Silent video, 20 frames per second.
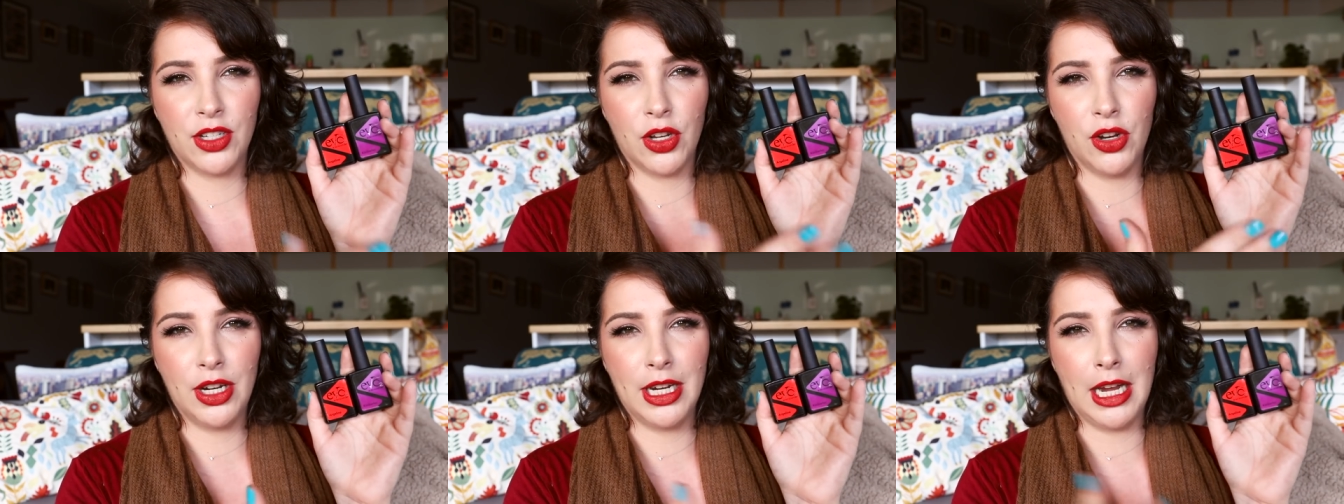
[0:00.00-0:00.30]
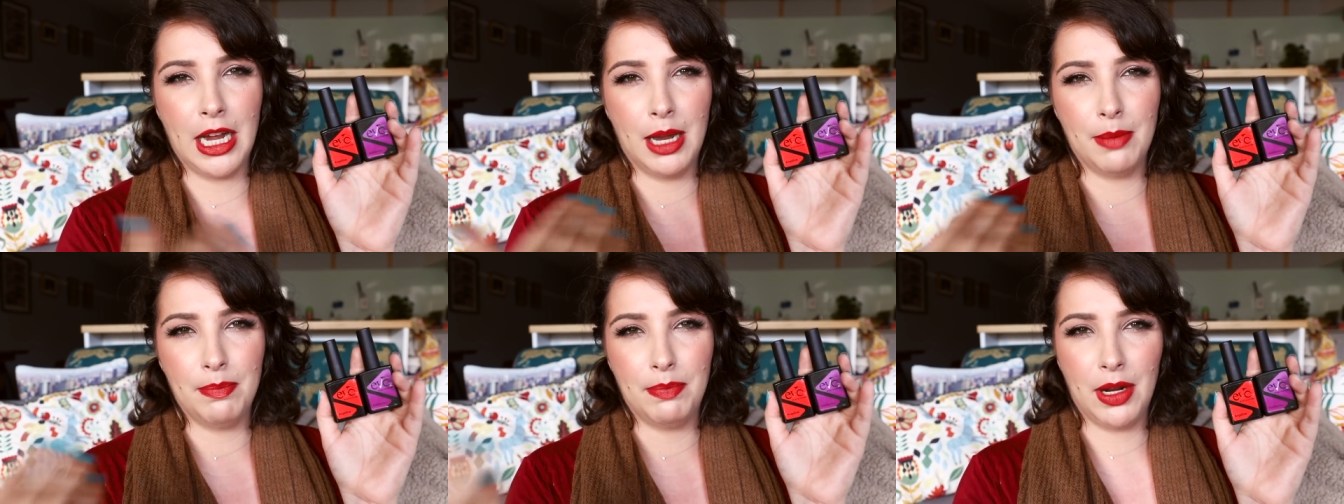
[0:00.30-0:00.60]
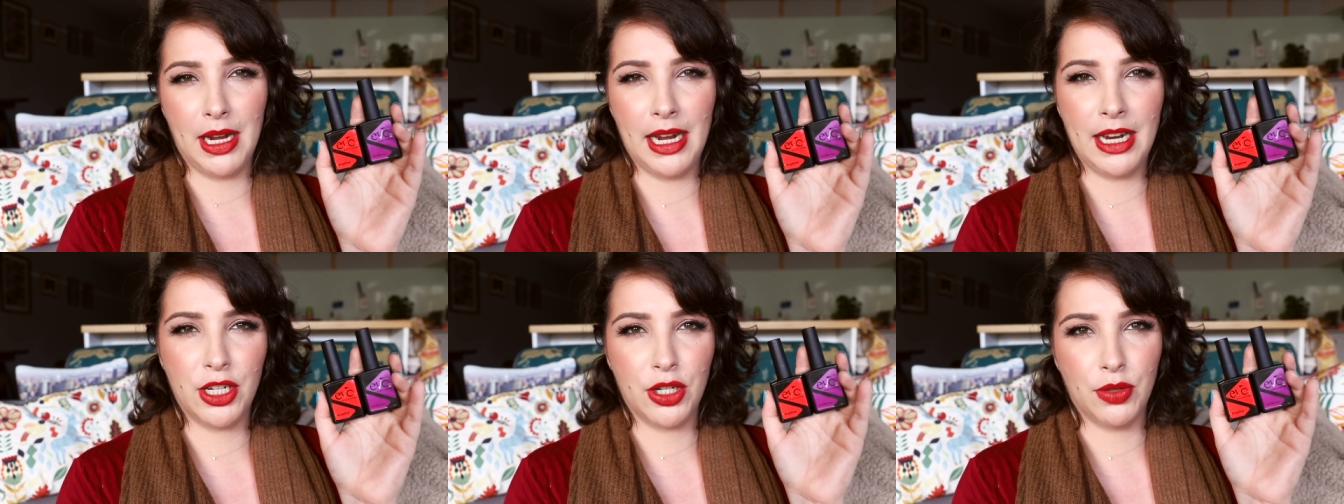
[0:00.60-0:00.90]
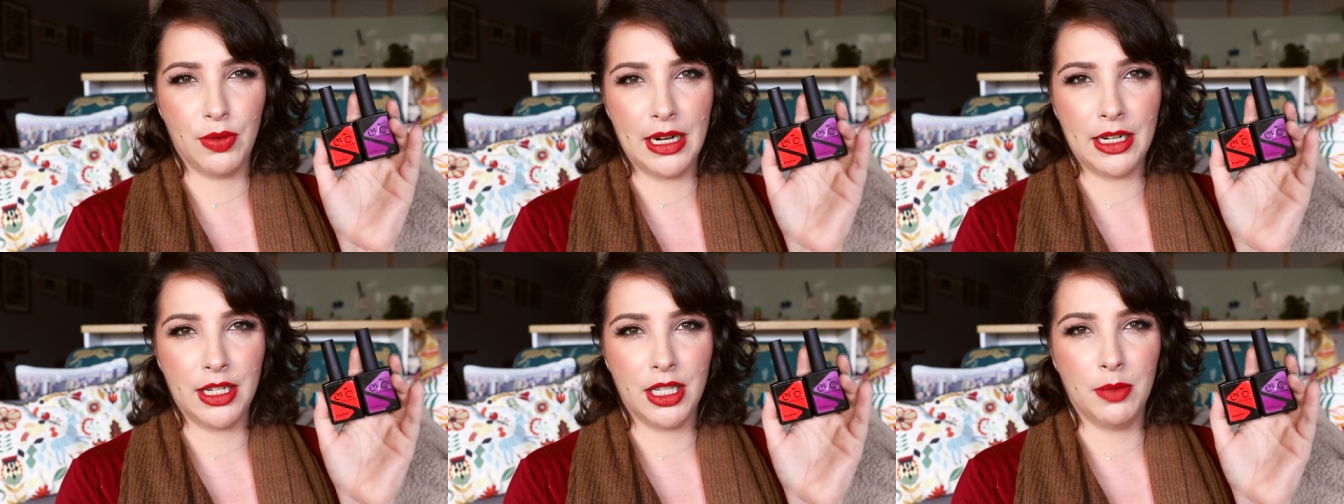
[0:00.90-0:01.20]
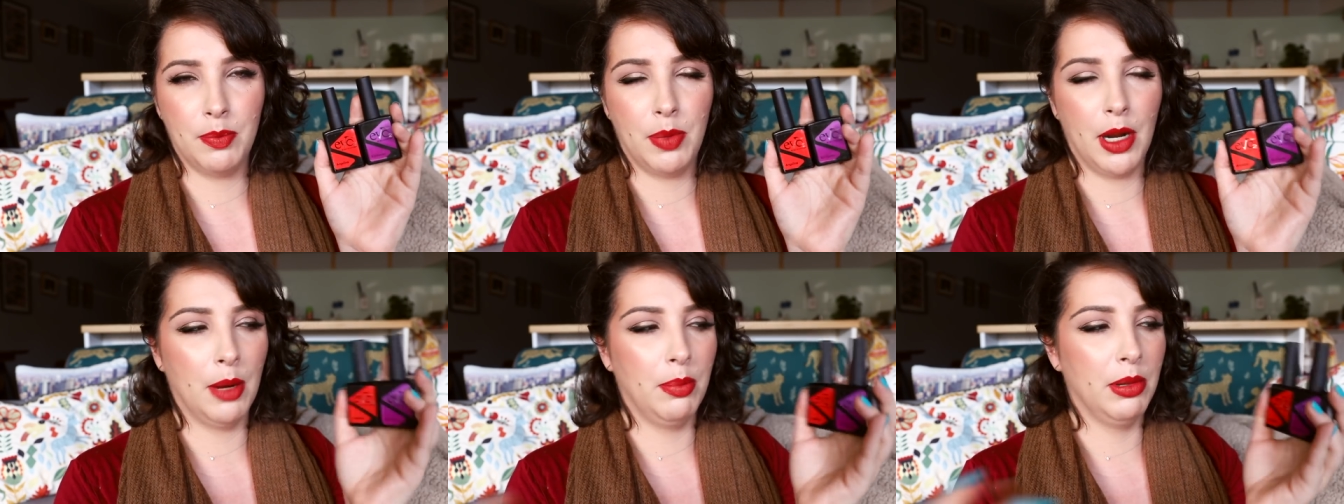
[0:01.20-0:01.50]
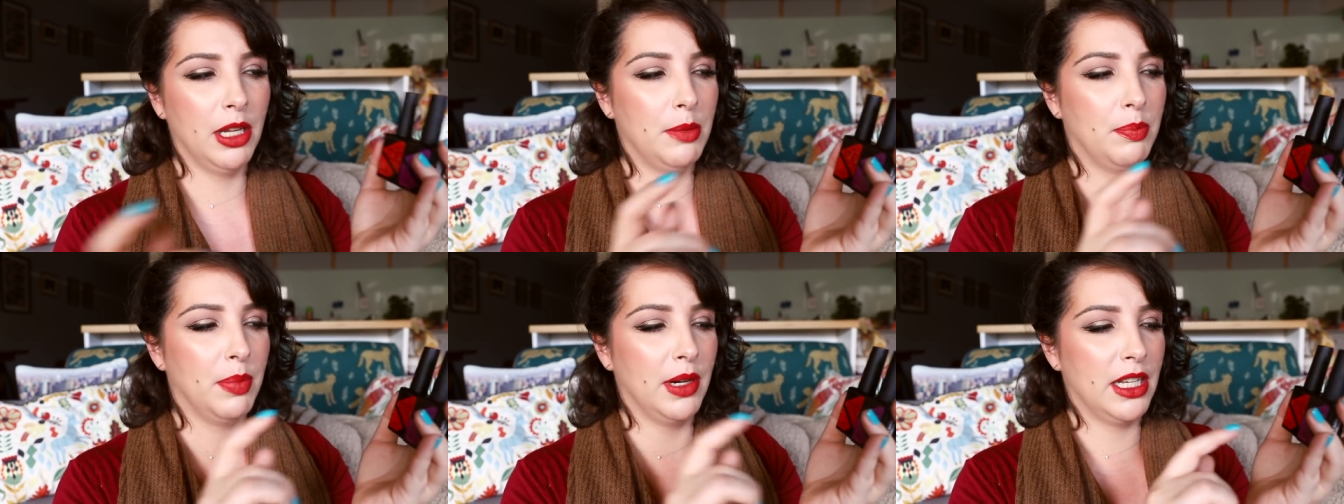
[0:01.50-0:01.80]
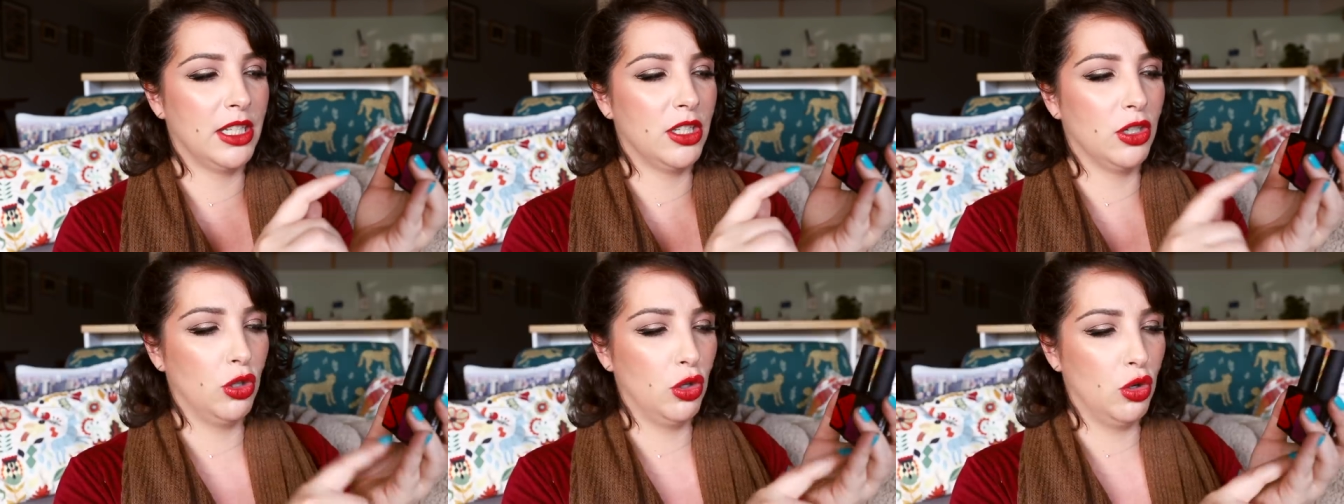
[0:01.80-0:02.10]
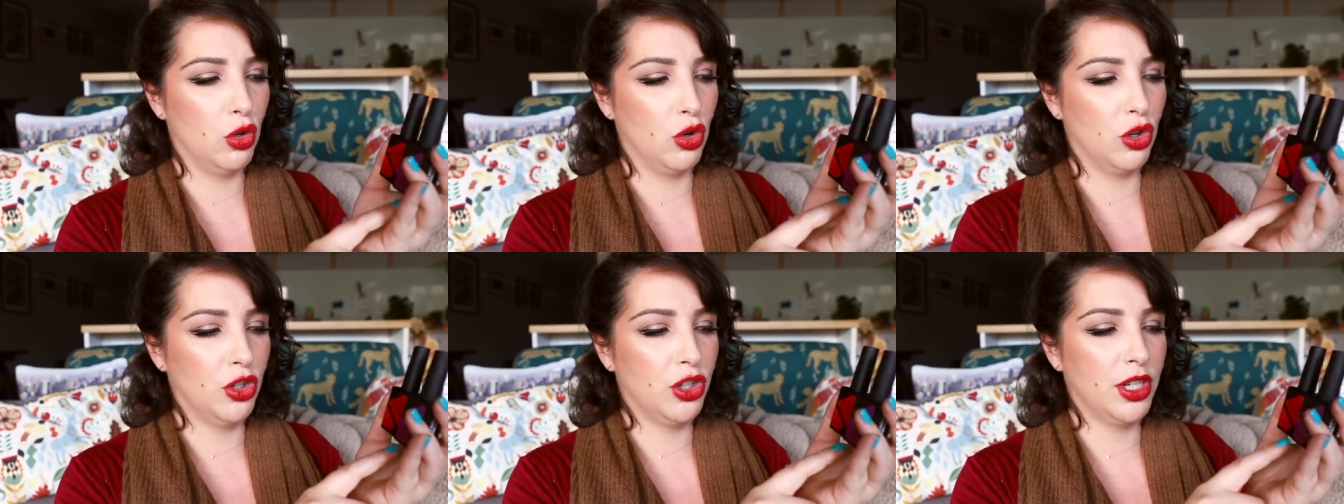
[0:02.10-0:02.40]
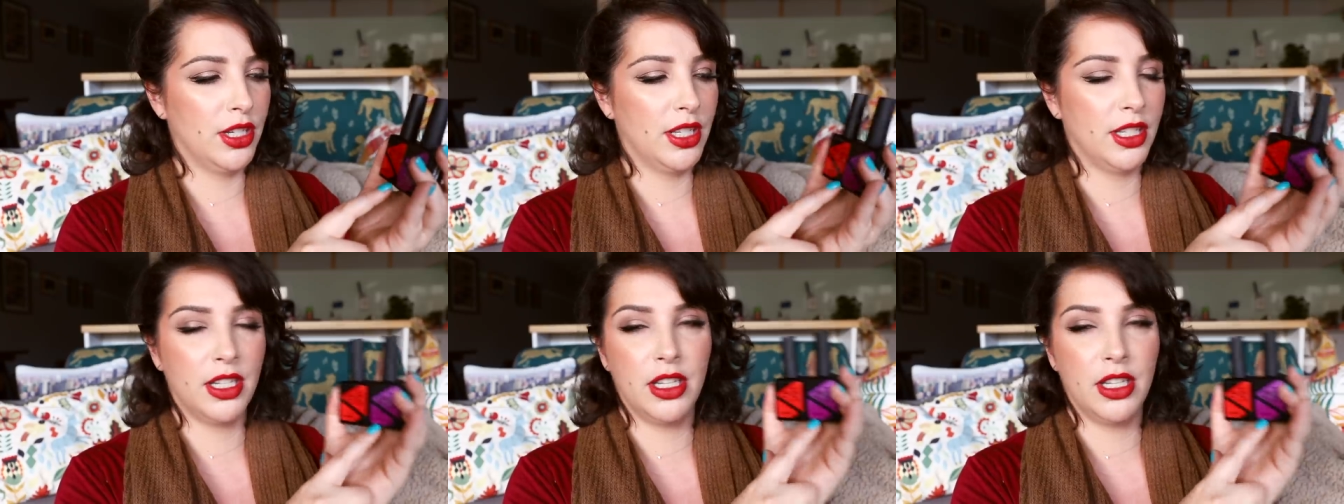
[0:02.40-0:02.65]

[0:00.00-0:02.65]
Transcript: so you can't buy it direct to the public, but it's gorgeous.